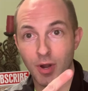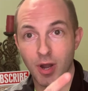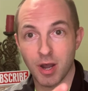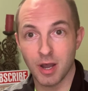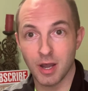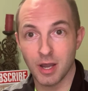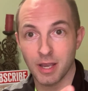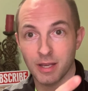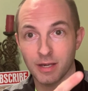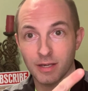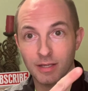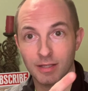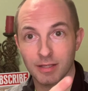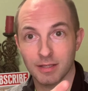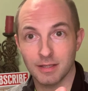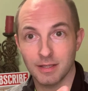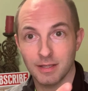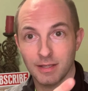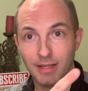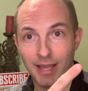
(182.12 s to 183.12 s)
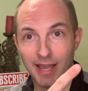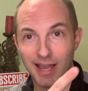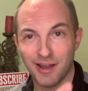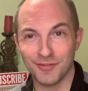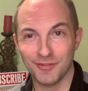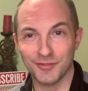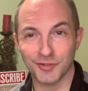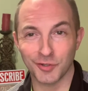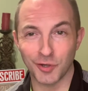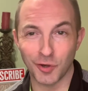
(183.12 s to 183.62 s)
on
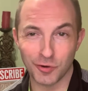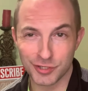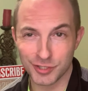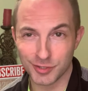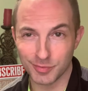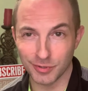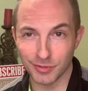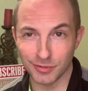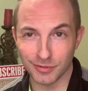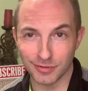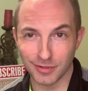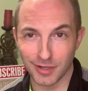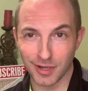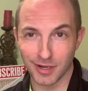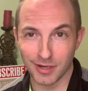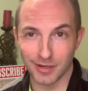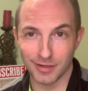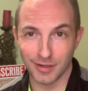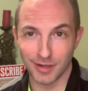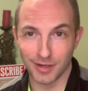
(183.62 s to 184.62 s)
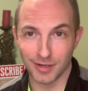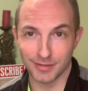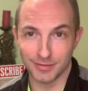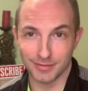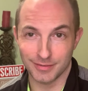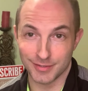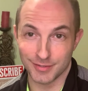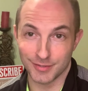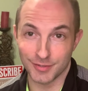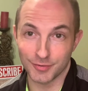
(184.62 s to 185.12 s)
how negotiable
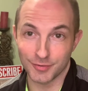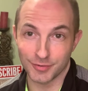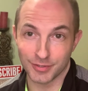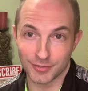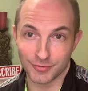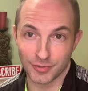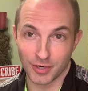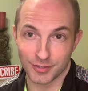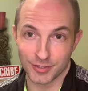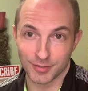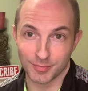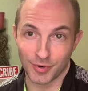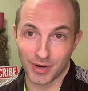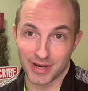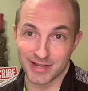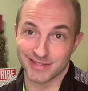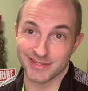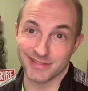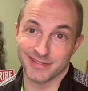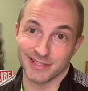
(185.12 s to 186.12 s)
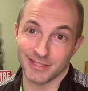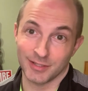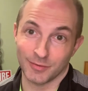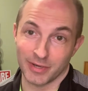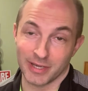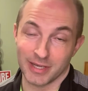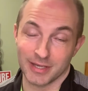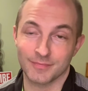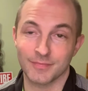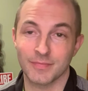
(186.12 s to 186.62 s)
is new construction prices
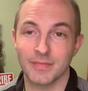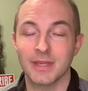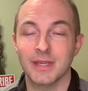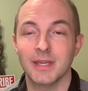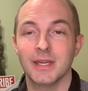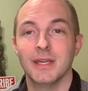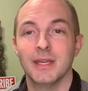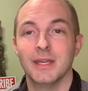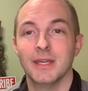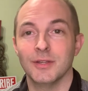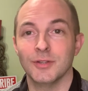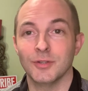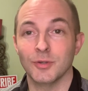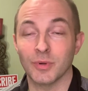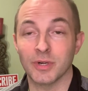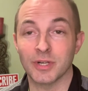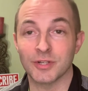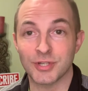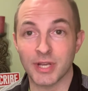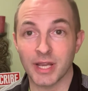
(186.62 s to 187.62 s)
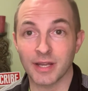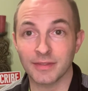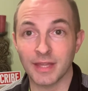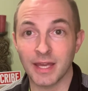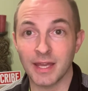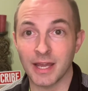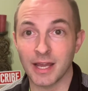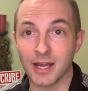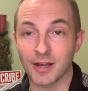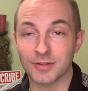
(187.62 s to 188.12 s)
anyway. You want to check
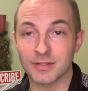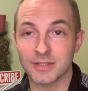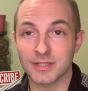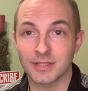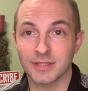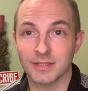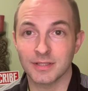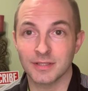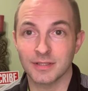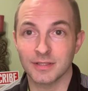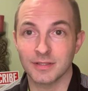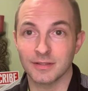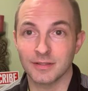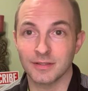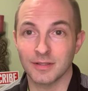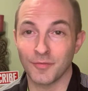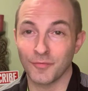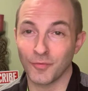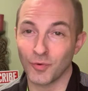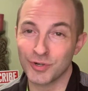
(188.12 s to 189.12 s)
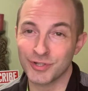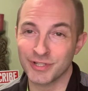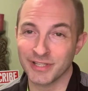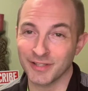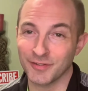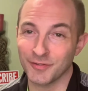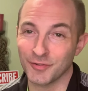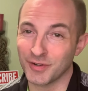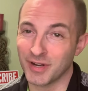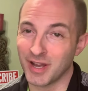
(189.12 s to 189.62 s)
that out.
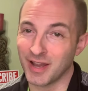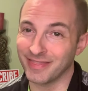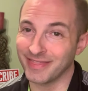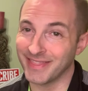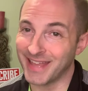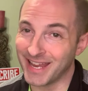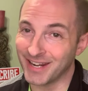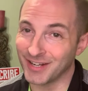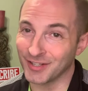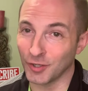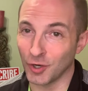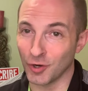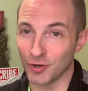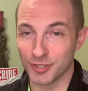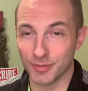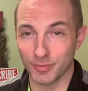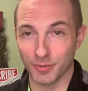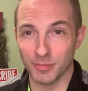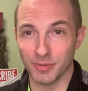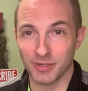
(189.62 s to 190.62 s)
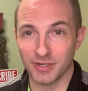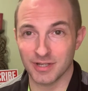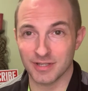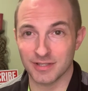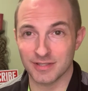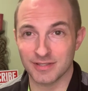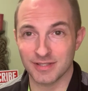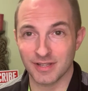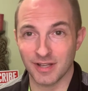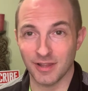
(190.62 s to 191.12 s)
Unfortunately, they're not that negotiable
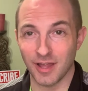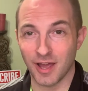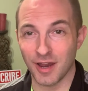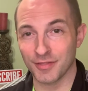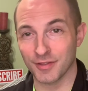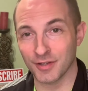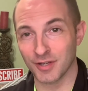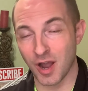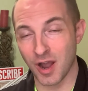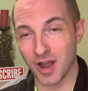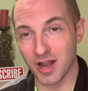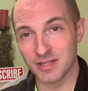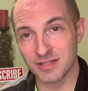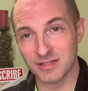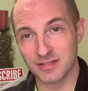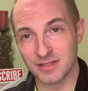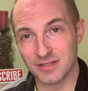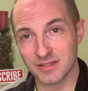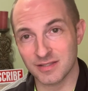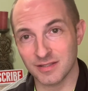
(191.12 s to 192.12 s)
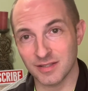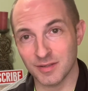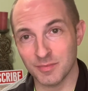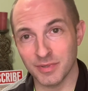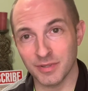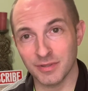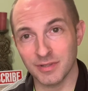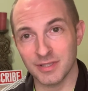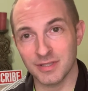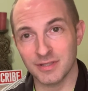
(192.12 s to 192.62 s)
because a lot of the costs in
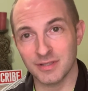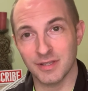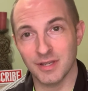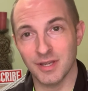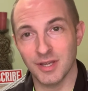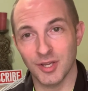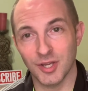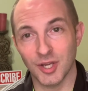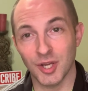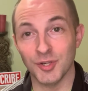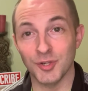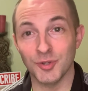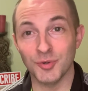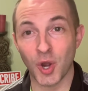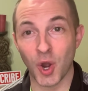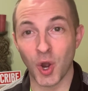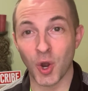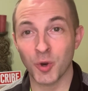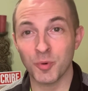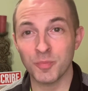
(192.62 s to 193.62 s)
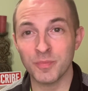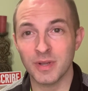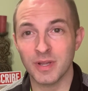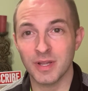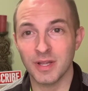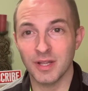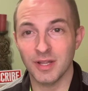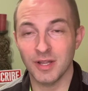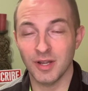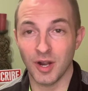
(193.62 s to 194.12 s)
building a new home
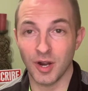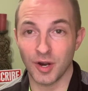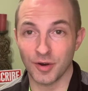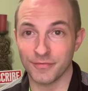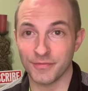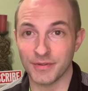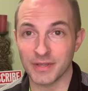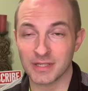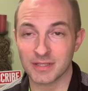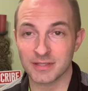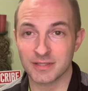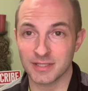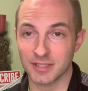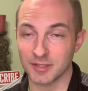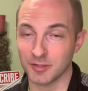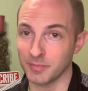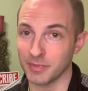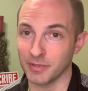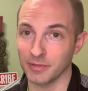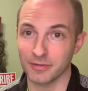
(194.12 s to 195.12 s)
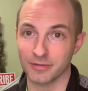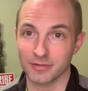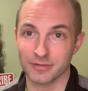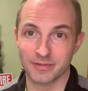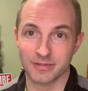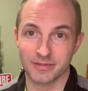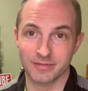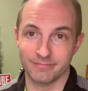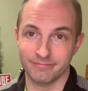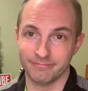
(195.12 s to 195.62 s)
are fixed, and the
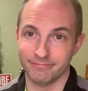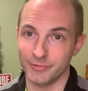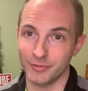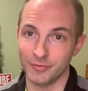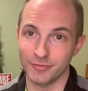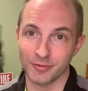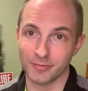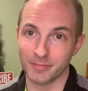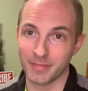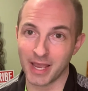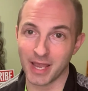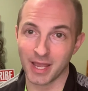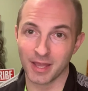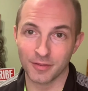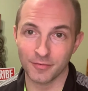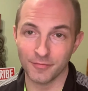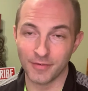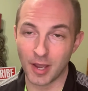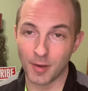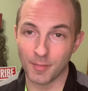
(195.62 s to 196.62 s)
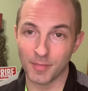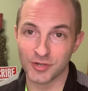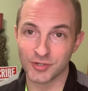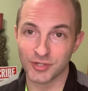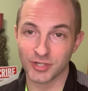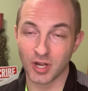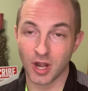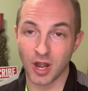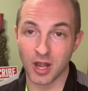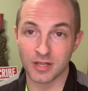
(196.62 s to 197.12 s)
builders do their math of how
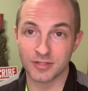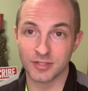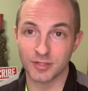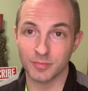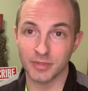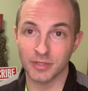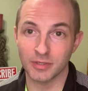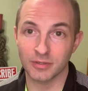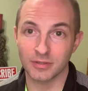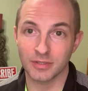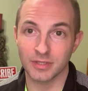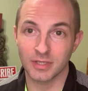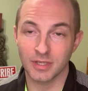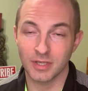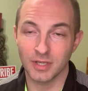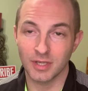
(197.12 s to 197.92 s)
much it costs to build